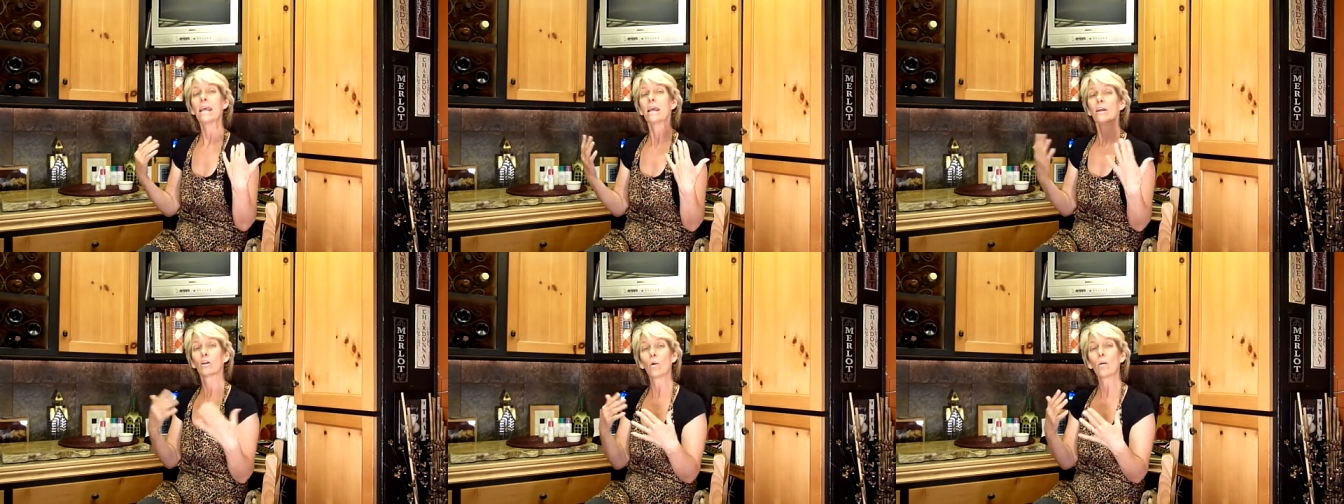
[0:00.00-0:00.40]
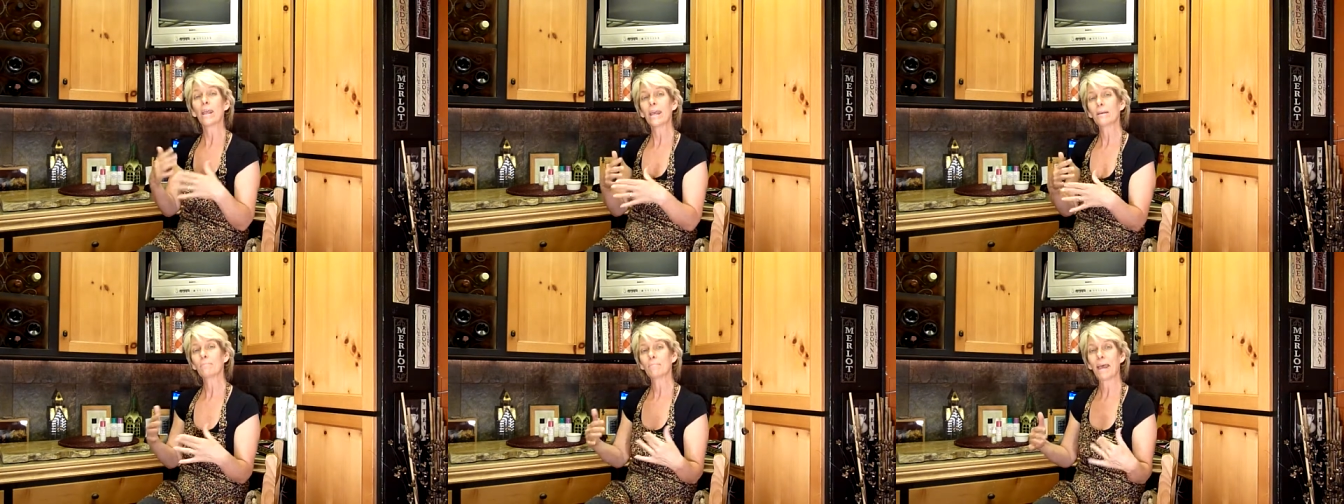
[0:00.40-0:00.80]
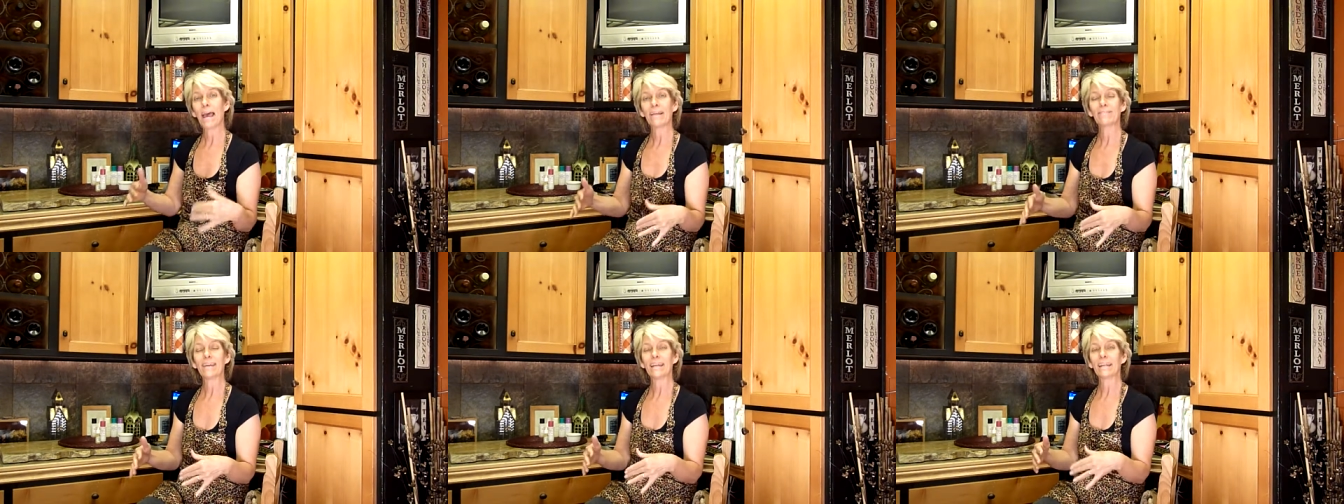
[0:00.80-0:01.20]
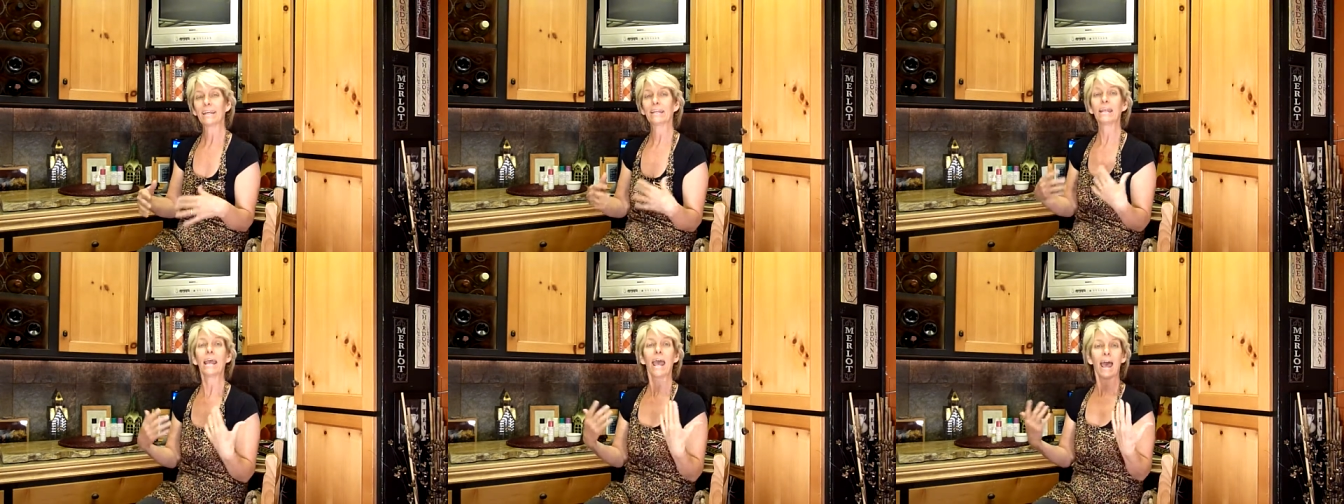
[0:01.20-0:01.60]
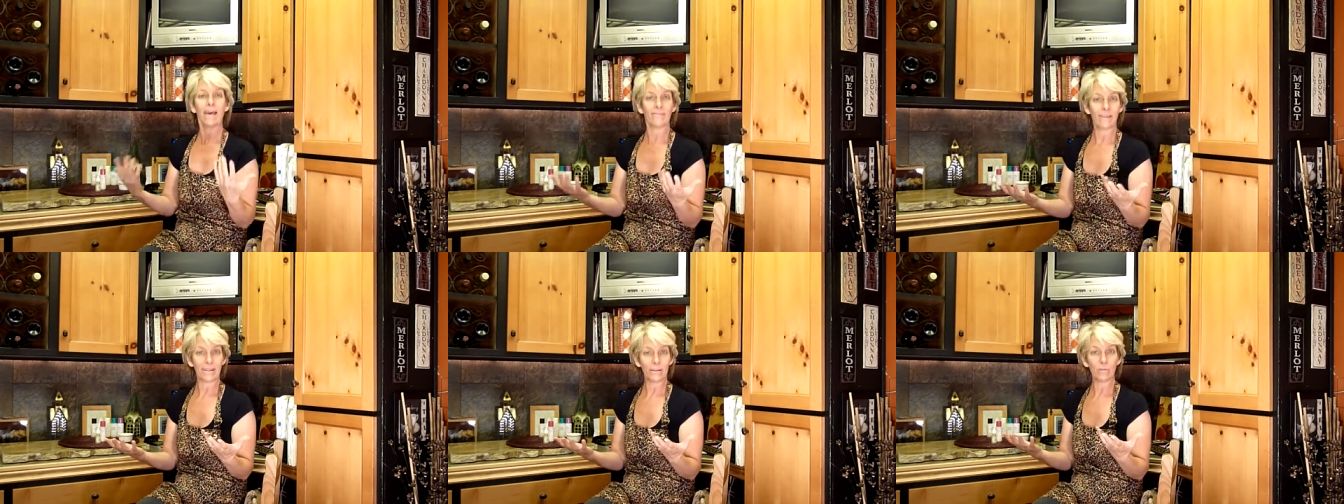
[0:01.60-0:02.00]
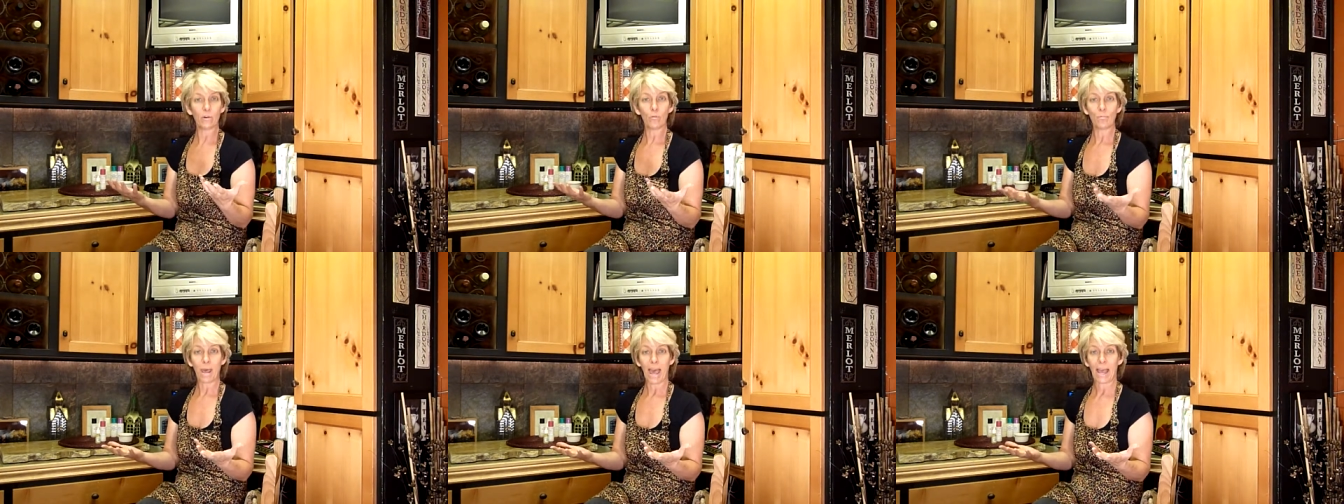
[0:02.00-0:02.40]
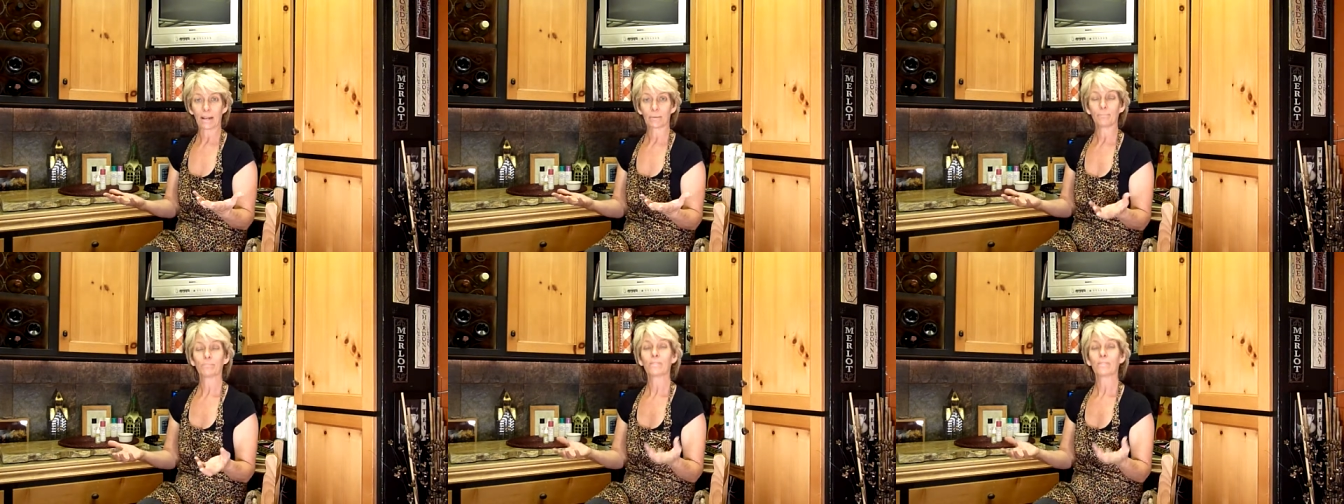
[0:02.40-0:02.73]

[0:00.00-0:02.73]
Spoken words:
Go ahead and pat that in, and then you go back.